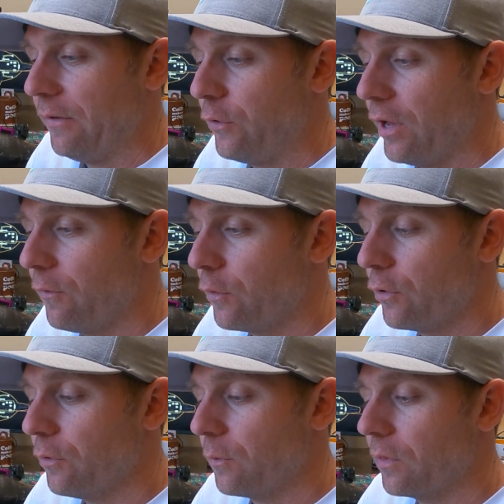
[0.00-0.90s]
If you
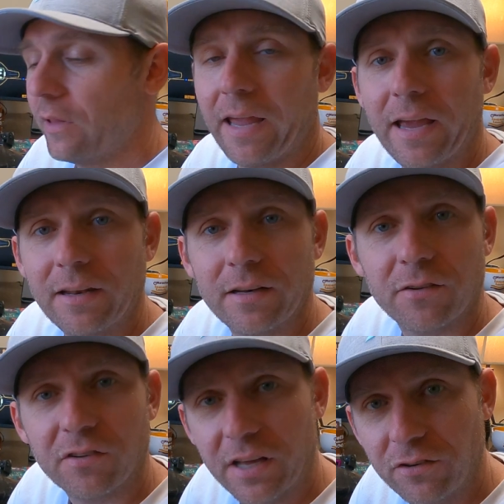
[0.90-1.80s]
ever land in
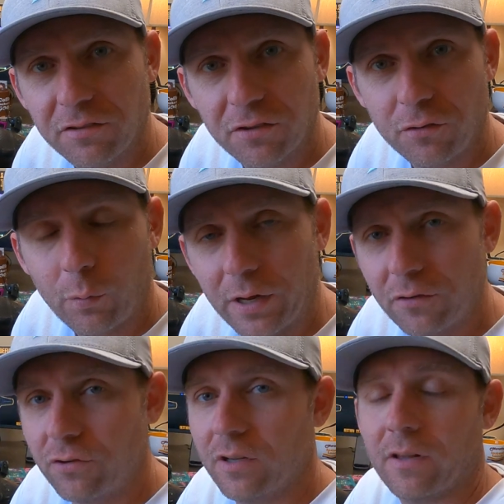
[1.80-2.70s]
a sketchy
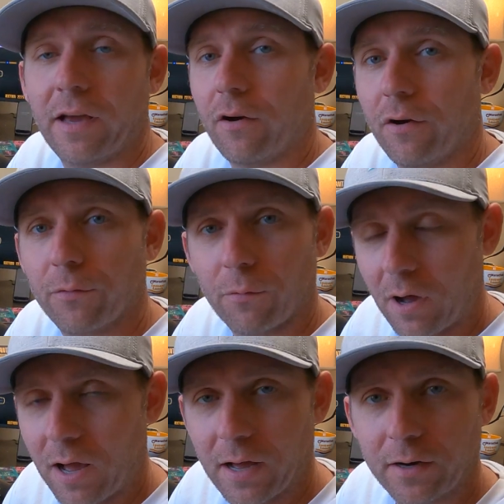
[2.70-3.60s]
situation, like on
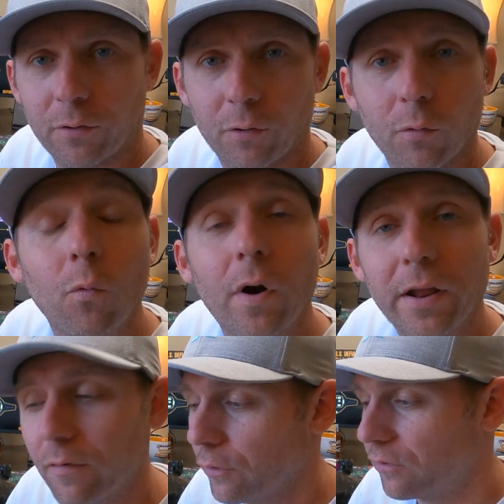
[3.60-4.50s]
rock or
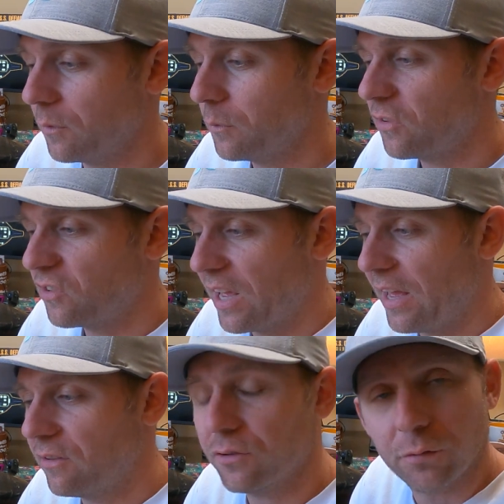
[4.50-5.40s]
whatever, something
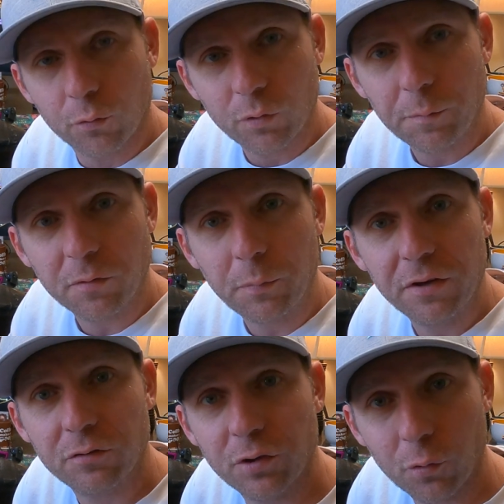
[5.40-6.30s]
snags and rips a
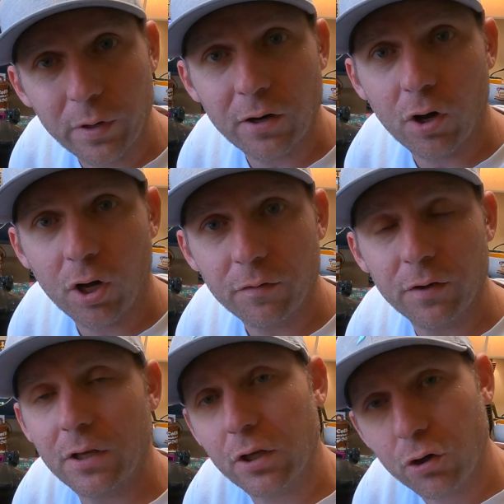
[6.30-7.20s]
piece of your wing off,
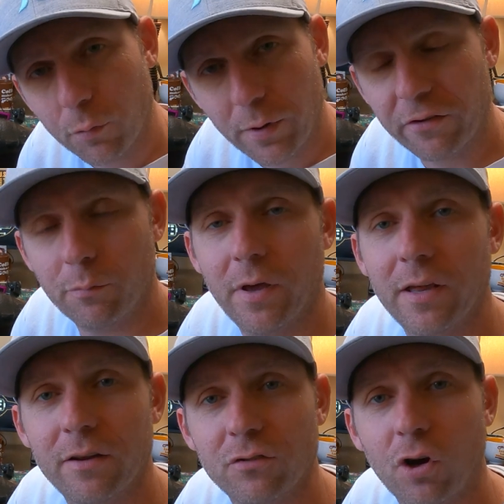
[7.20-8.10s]
your best
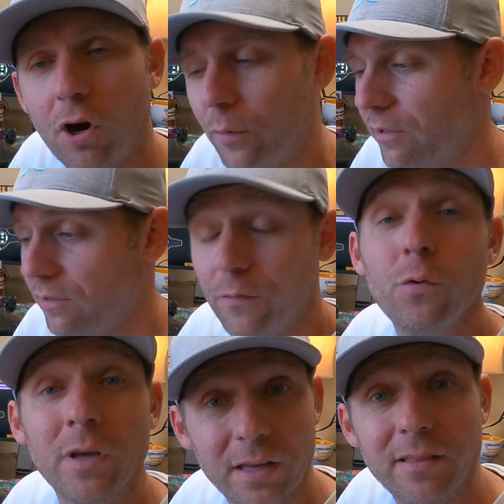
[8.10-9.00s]
bet is to always, if
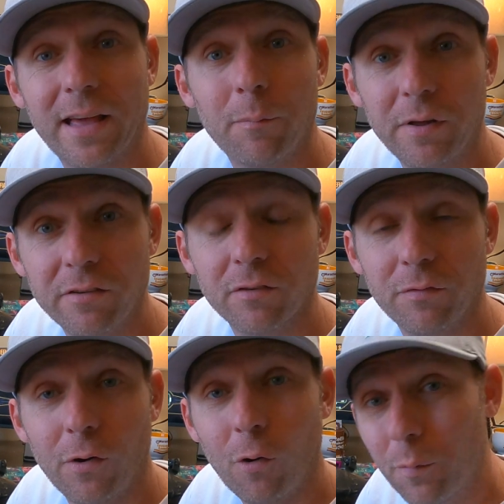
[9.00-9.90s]
you can get that piece of
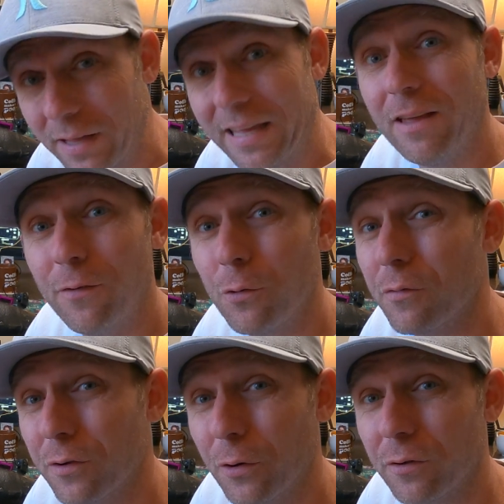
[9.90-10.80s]
foam, if you
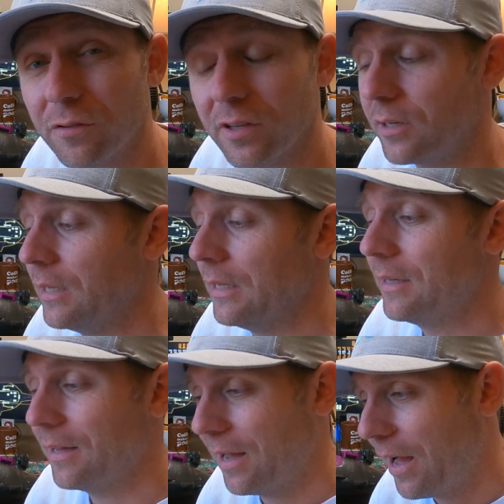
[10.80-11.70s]
even notice it,
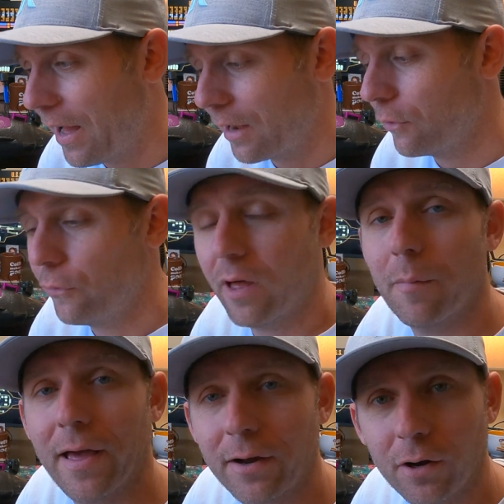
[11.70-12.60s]
hot glue
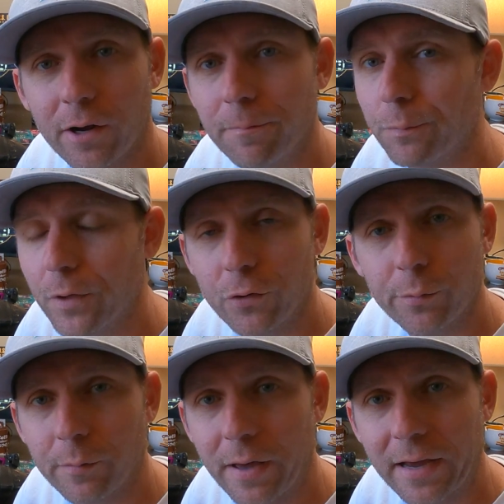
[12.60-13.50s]
that back on and
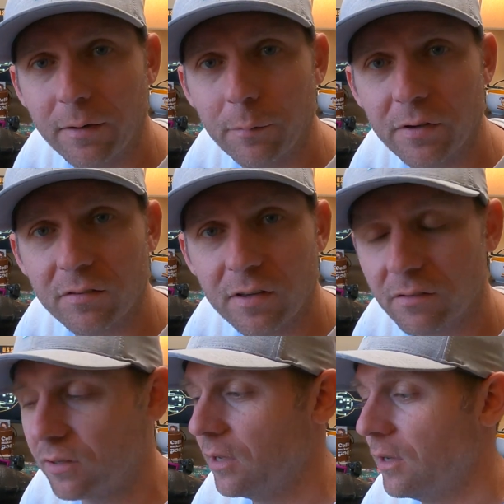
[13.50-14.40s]
you'll be back in
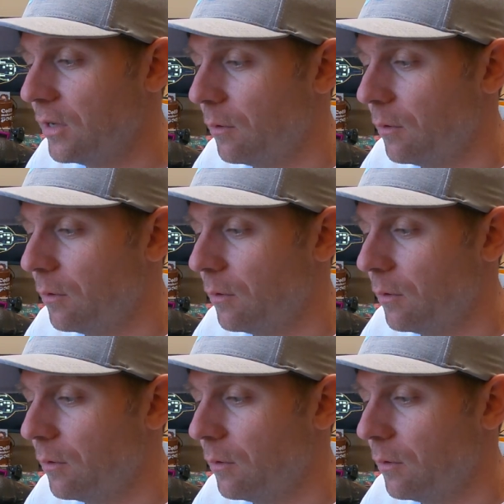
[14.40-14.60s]
business.